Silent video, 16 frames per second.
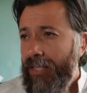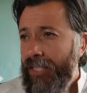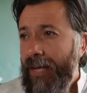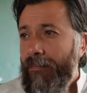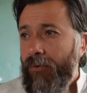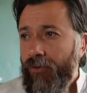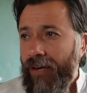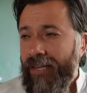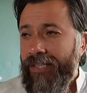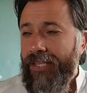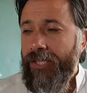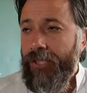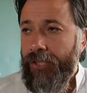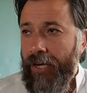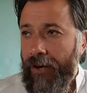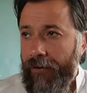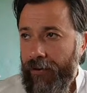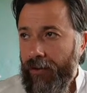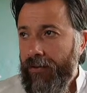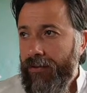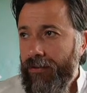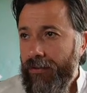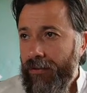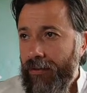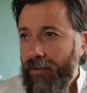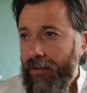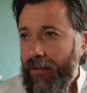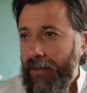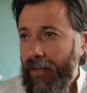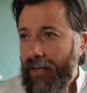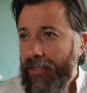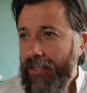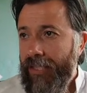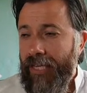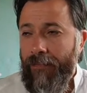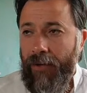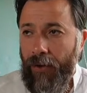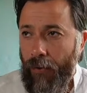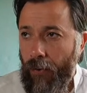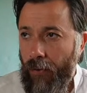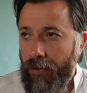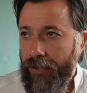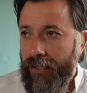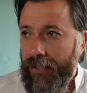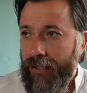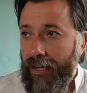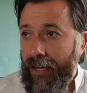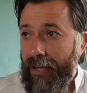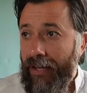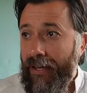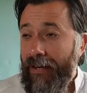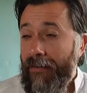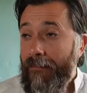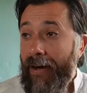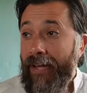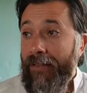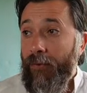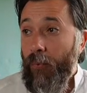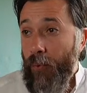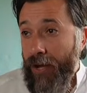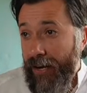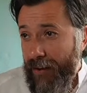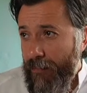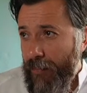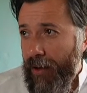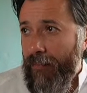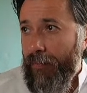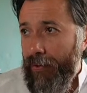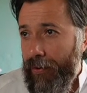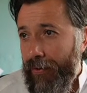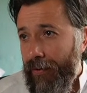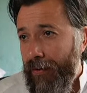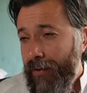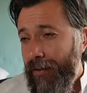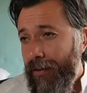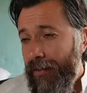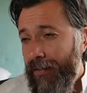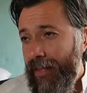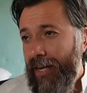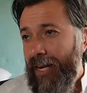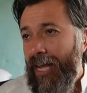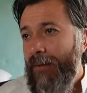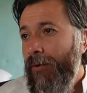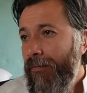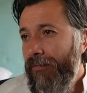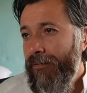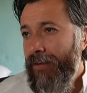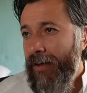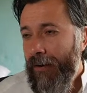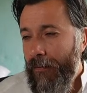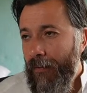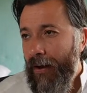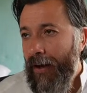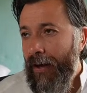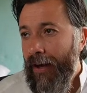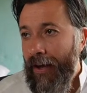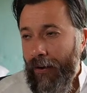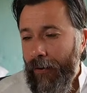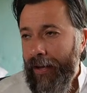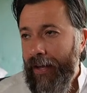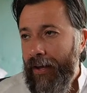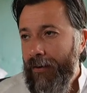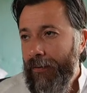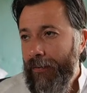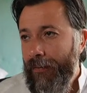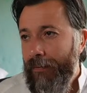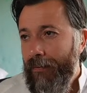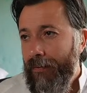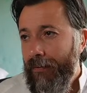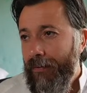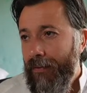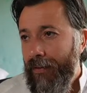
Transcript: Some trust in chariots, and some in horses, but we remember the name of Yahuwah Eloheinu.